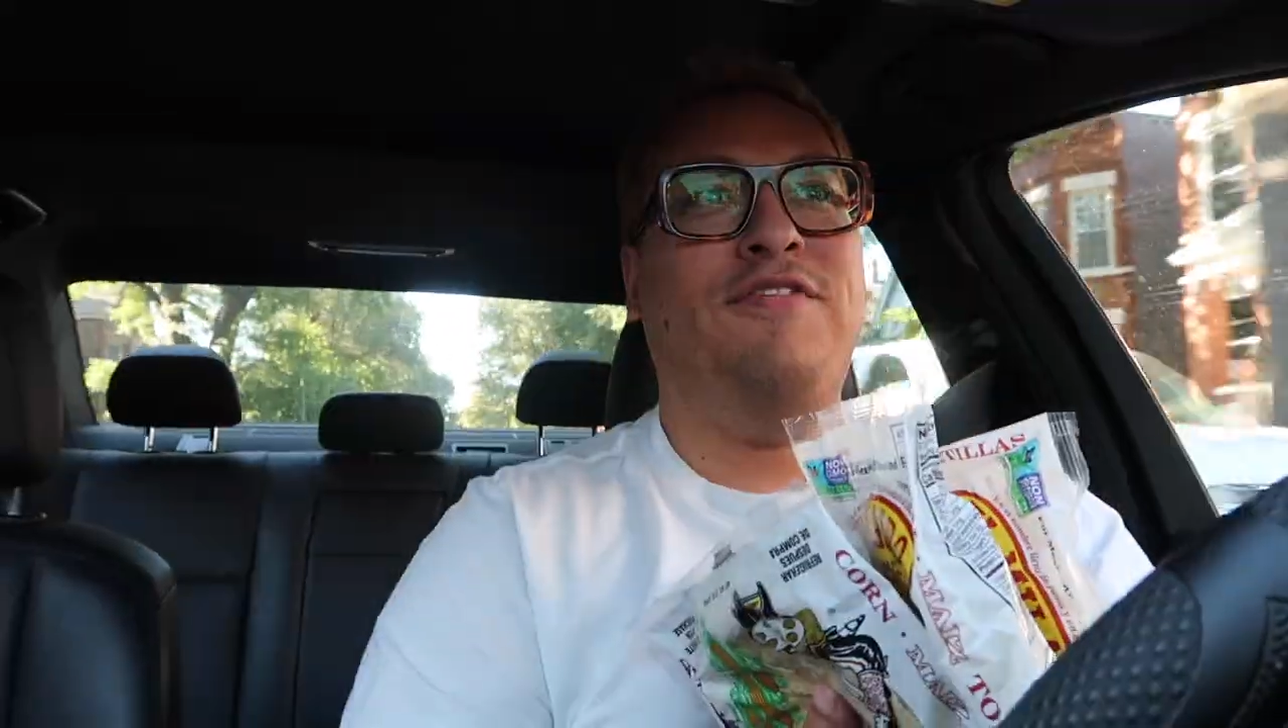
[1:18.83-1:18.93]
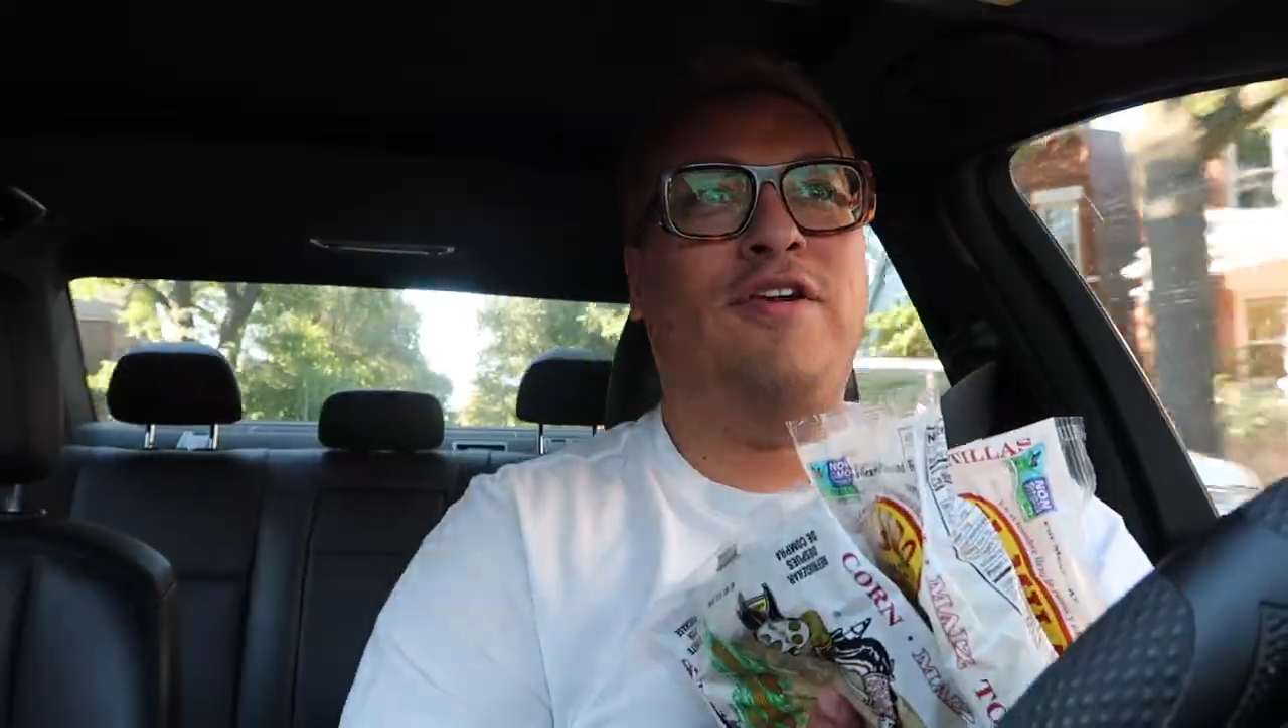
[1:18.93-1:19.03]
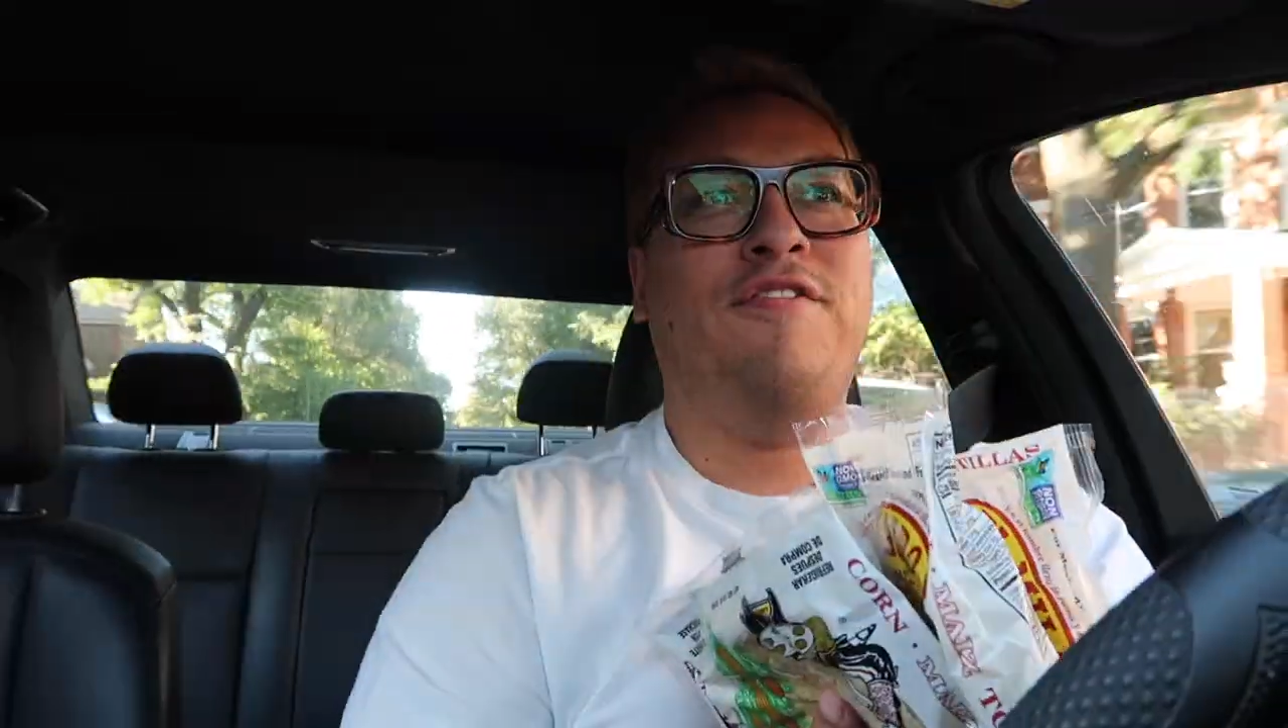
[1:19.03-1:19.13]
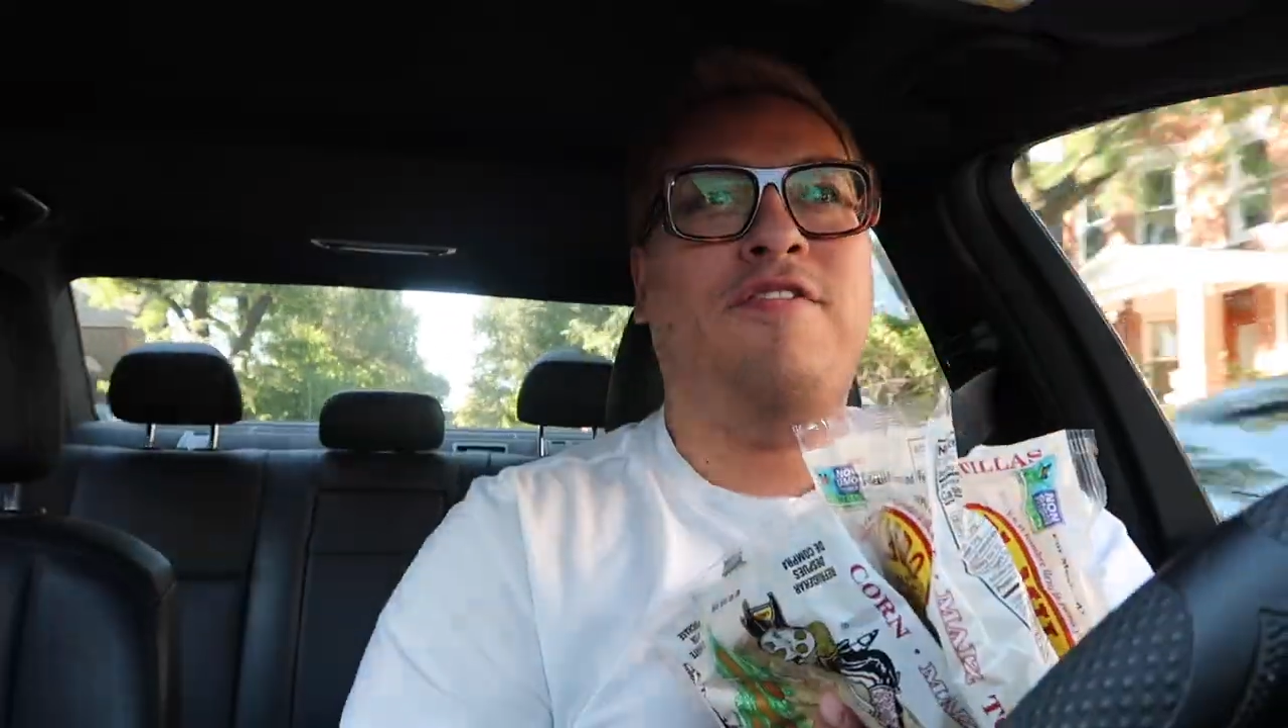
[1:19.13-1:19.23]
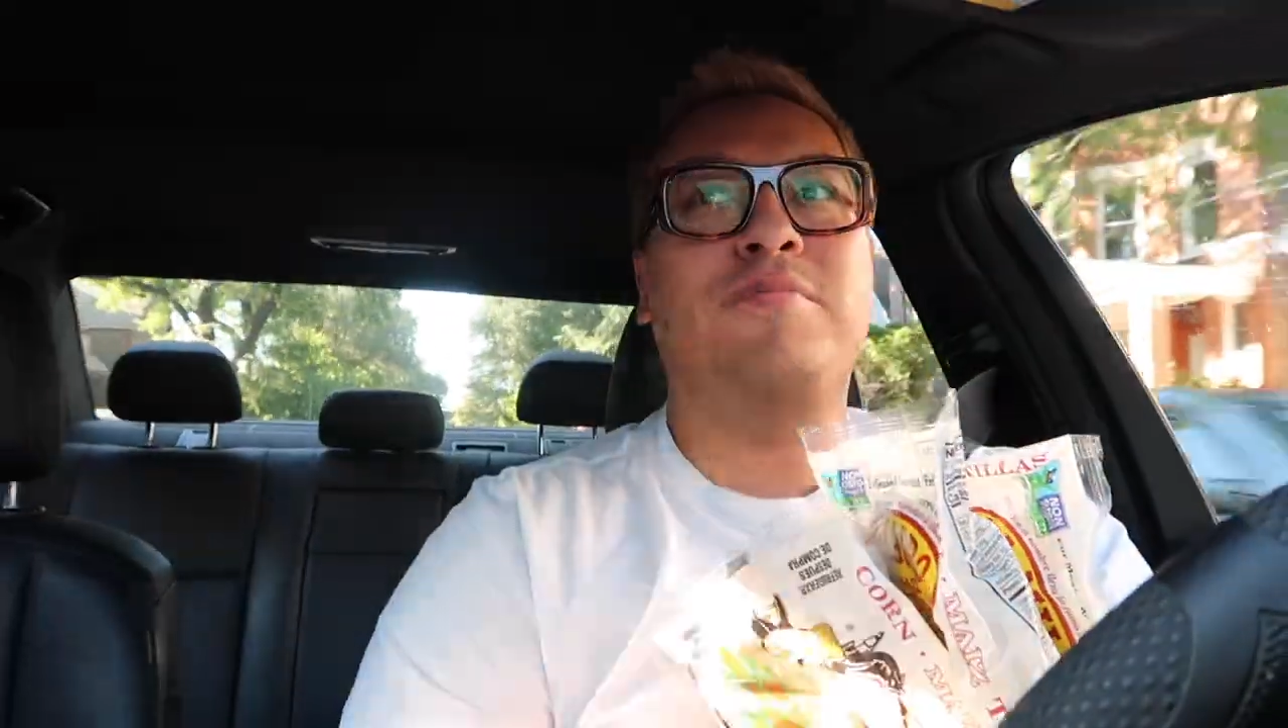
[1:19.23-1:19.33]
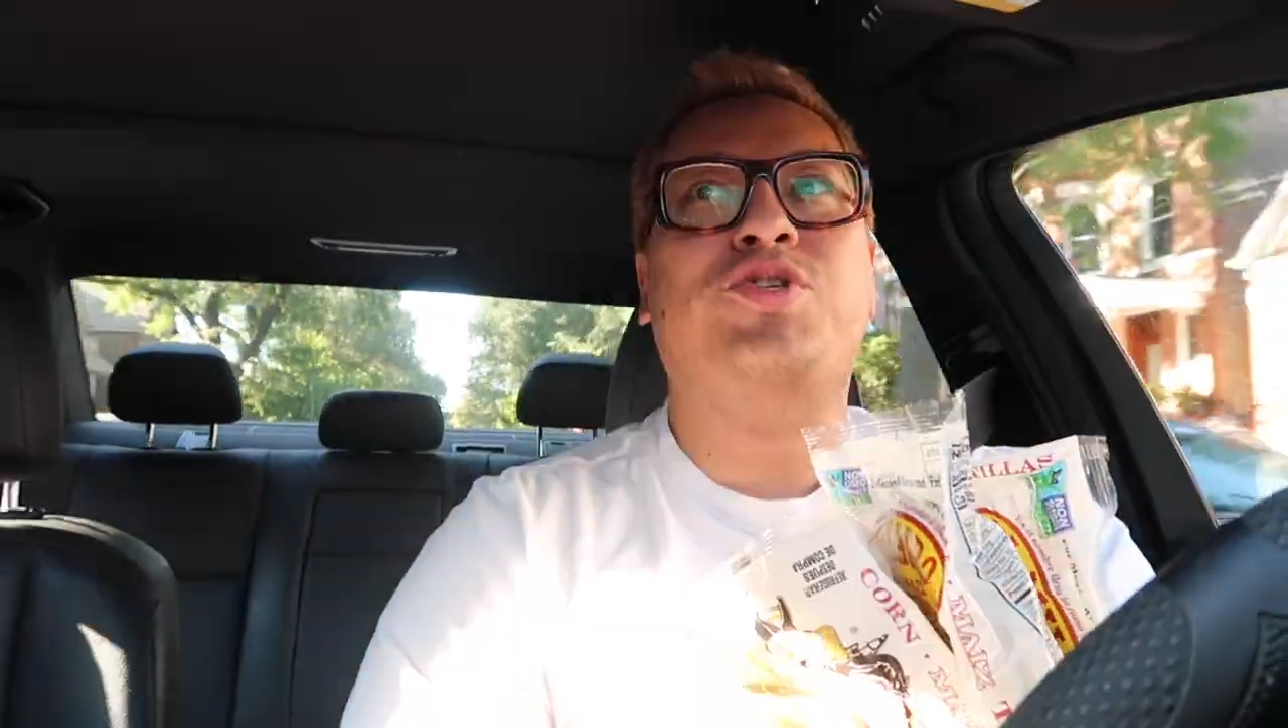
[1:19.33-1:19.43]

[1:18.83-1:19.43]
you're from